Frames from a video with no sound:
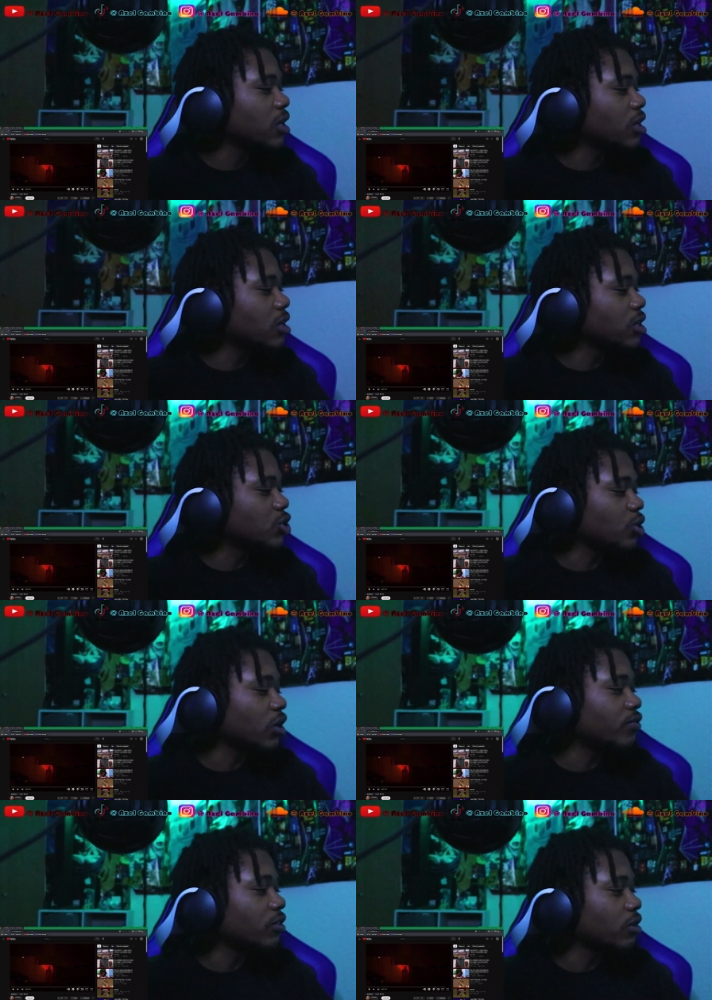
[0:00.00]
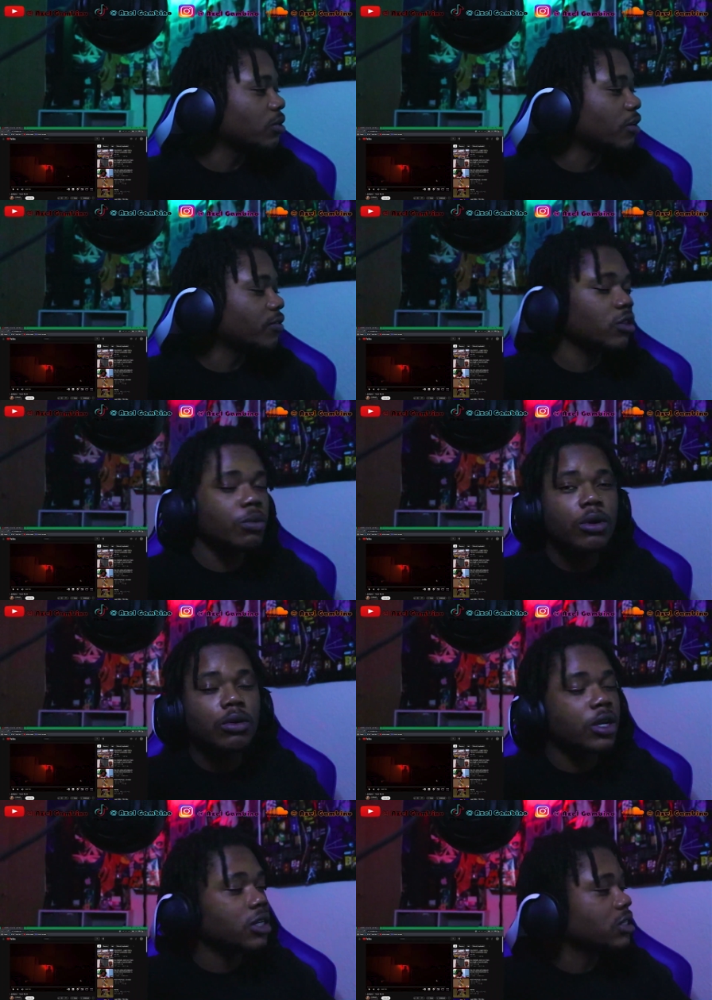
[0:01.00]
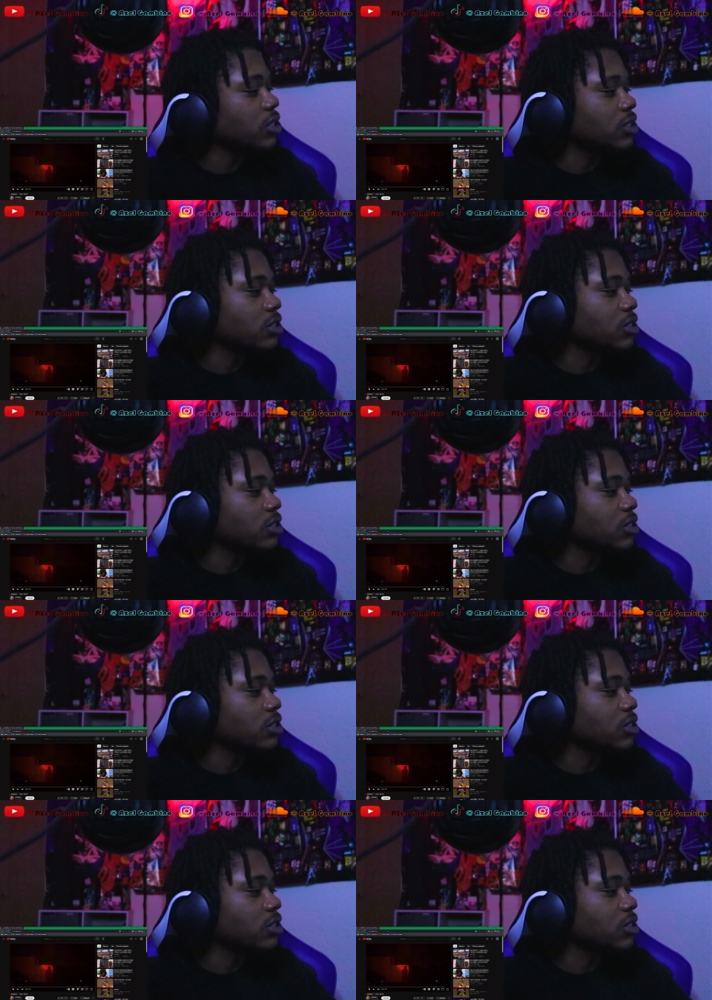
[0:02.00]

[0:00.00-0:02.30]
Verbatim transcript: Uh, trust fund. Without further, we're gonna get into this.